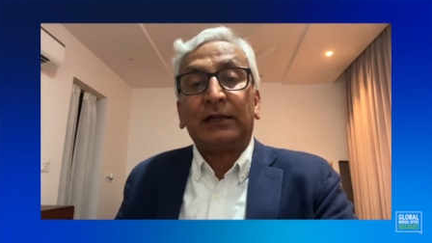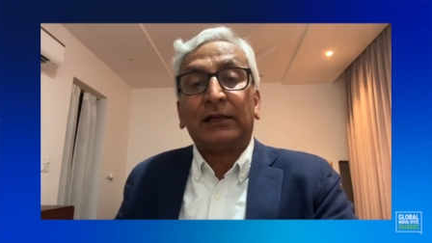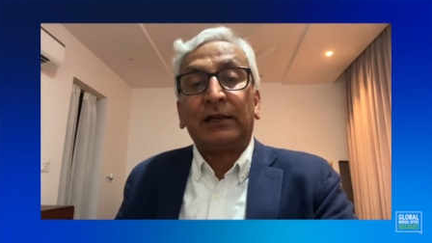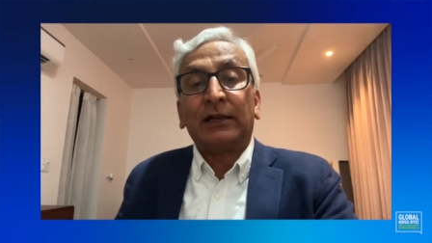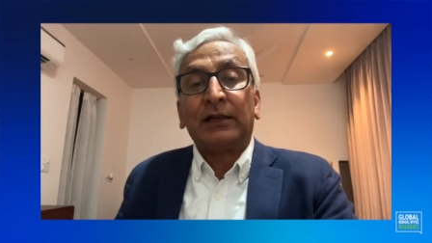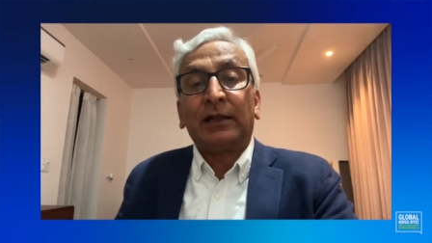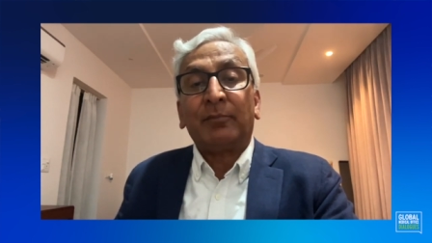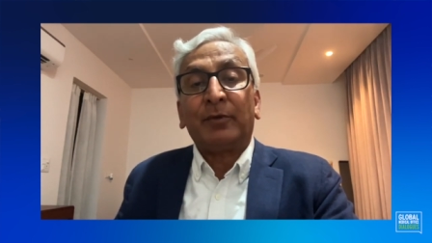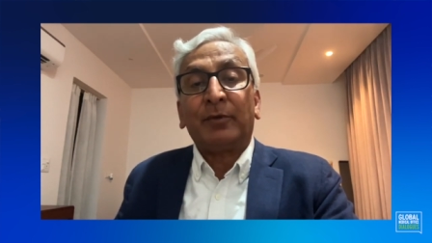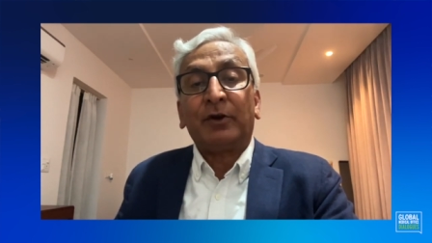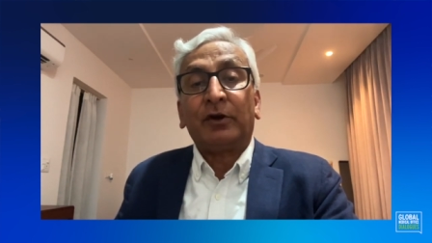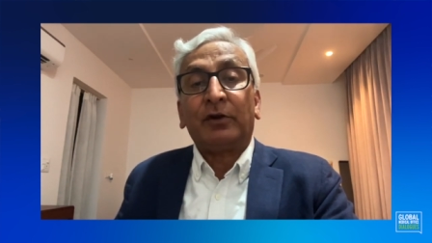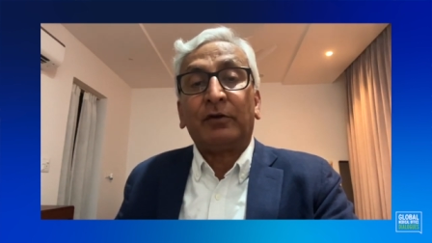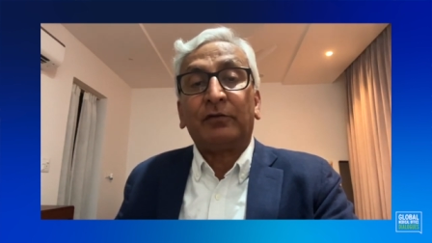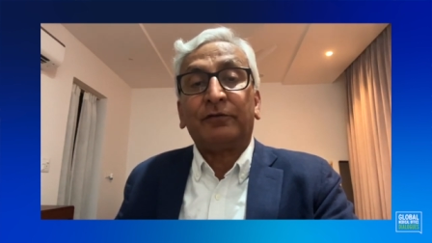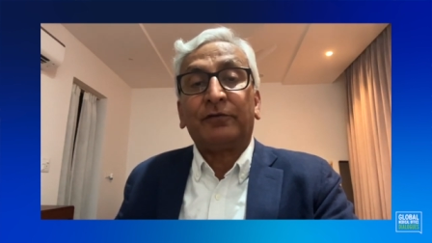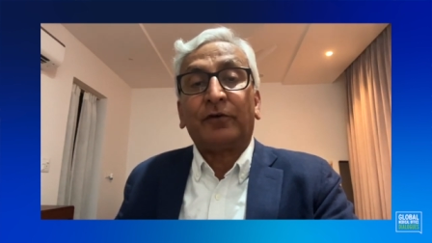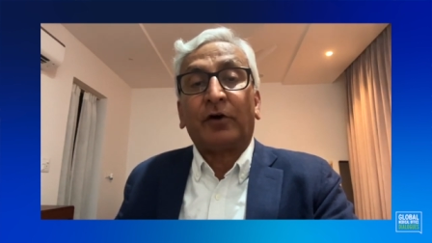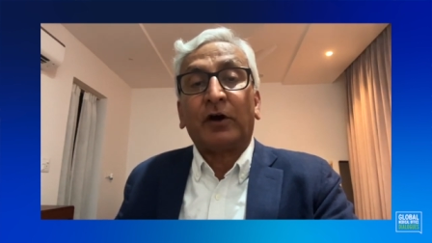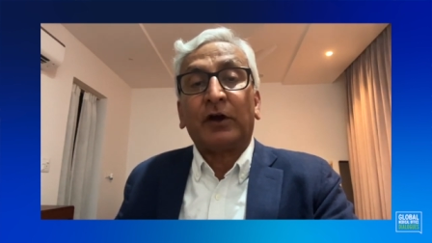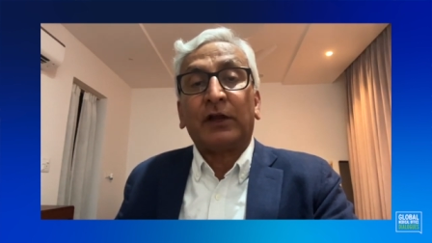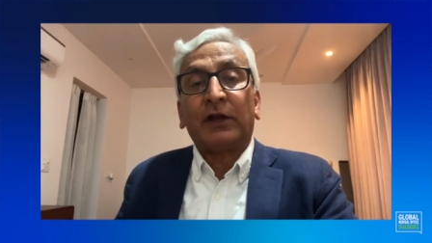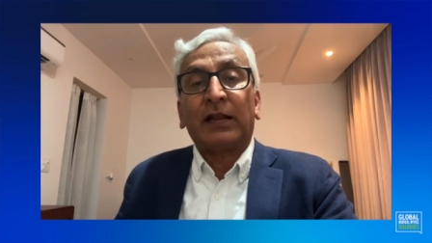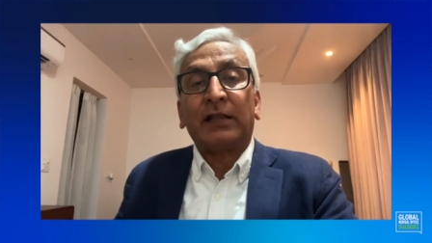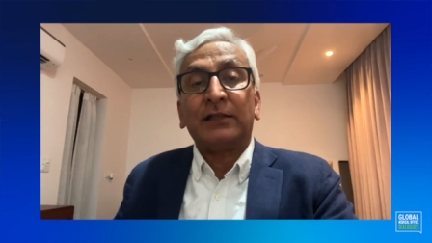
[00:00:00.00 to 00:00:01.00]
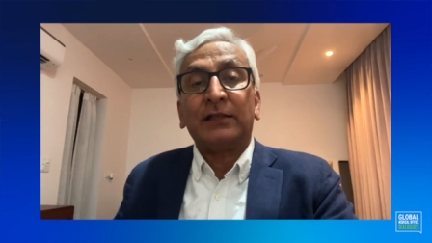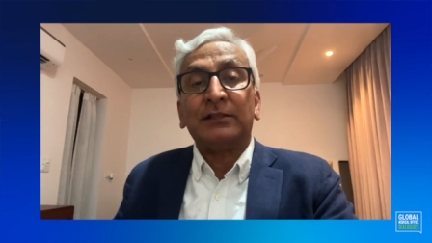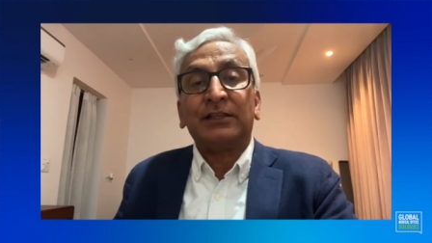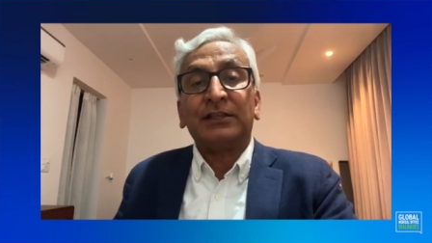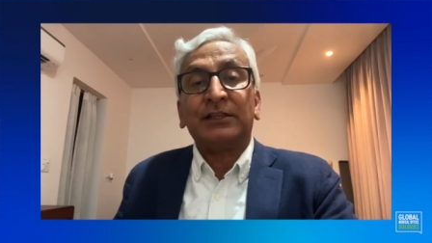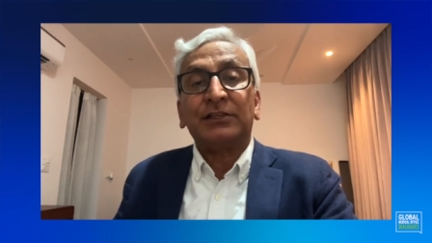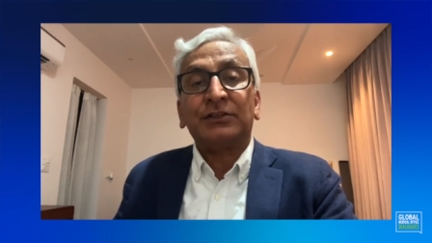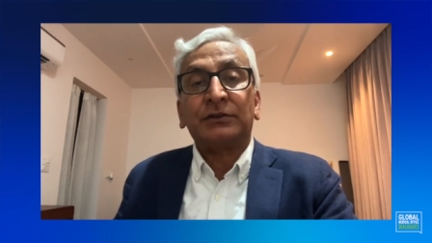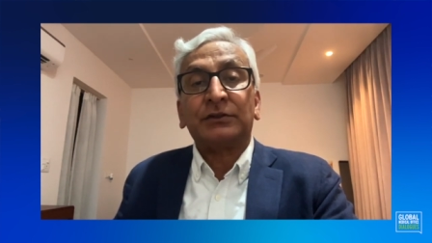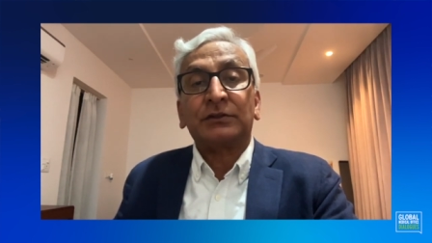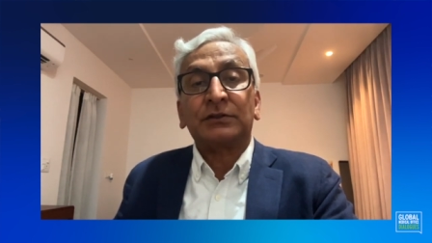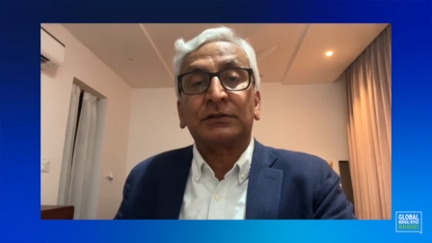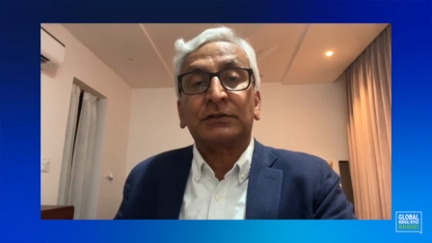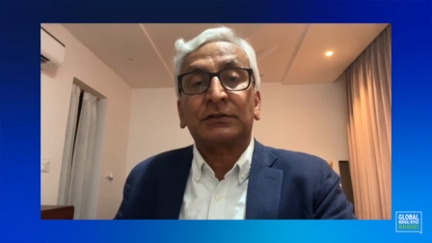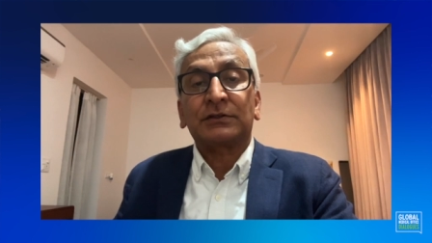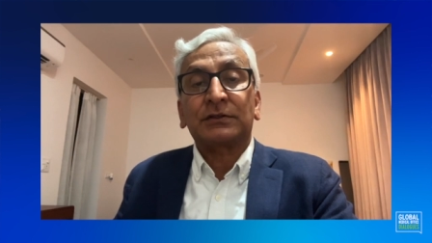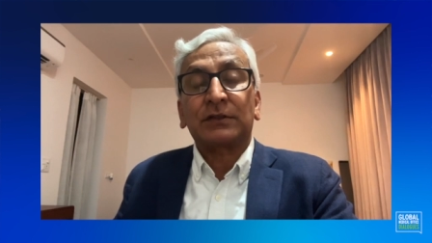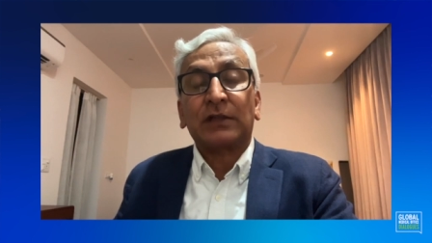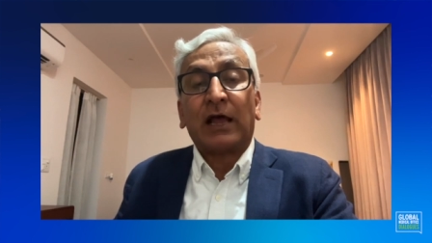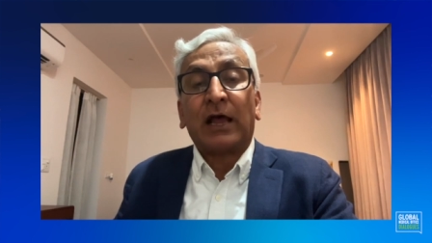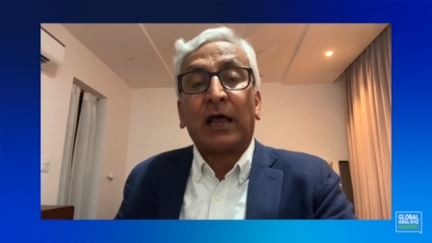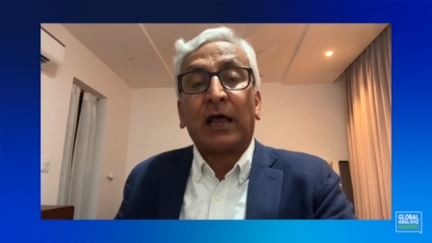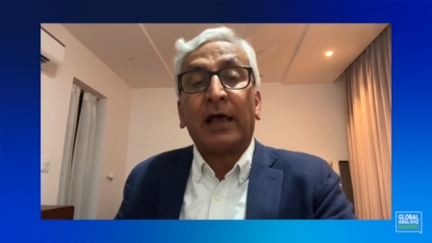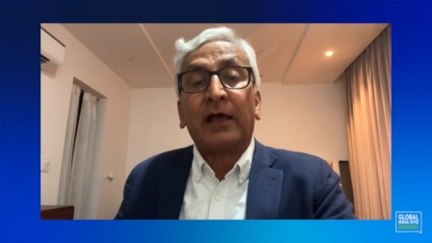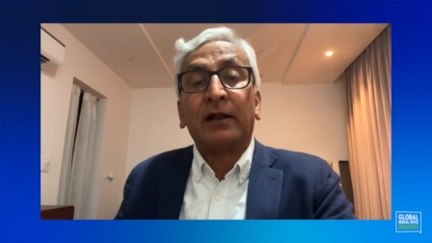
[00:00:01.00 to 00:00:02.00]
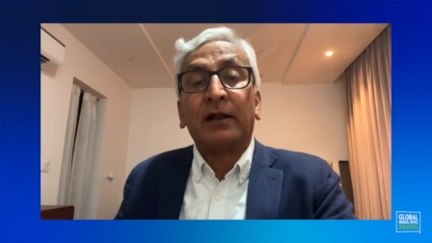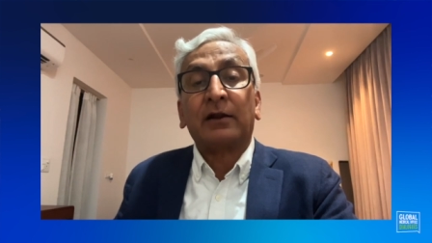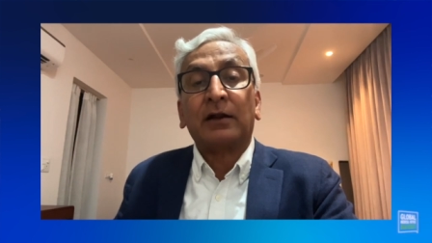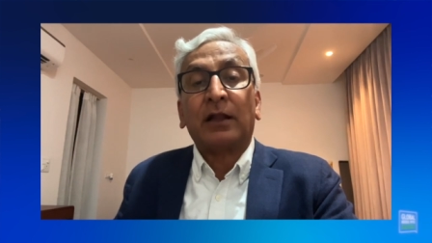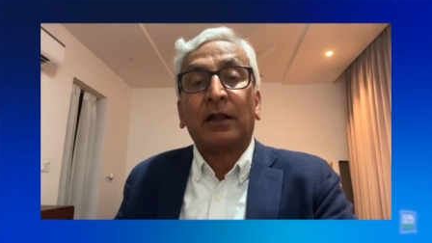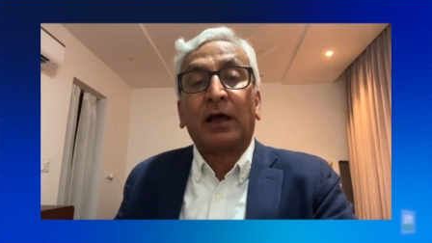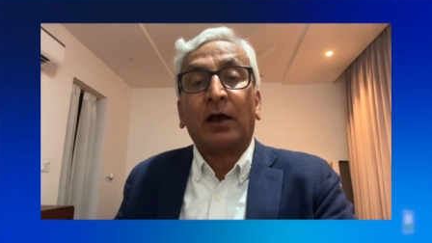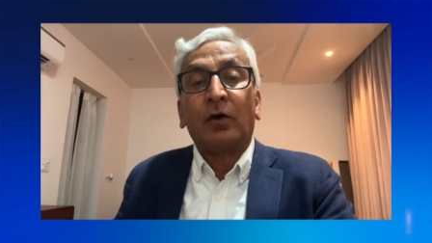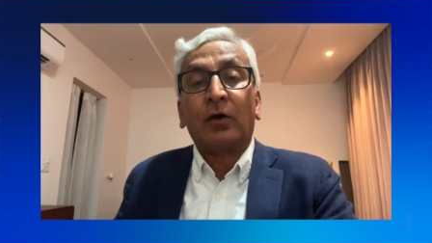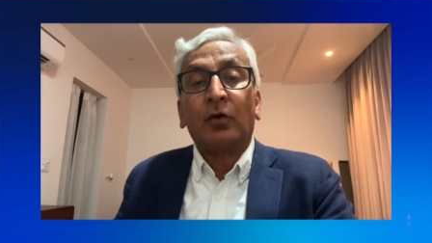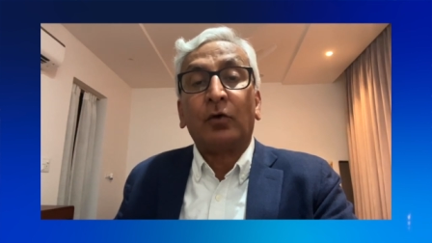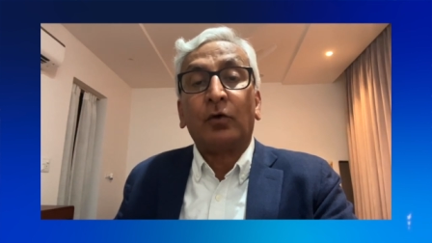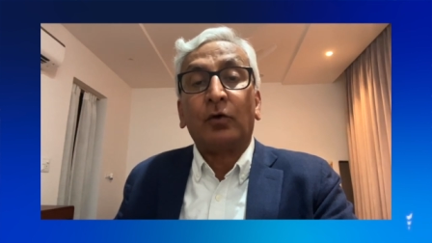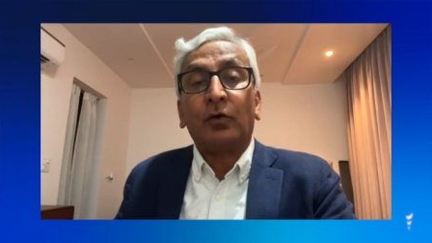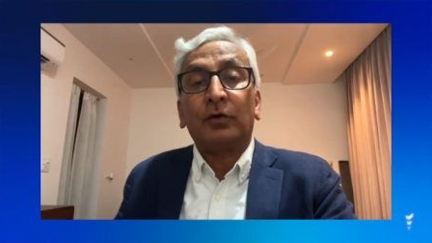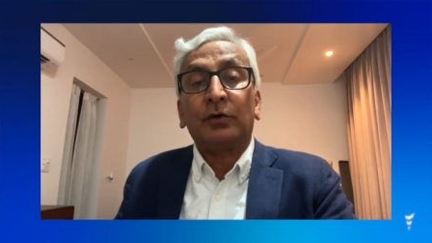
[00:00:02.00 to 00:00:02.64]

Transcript: a number of organizations are now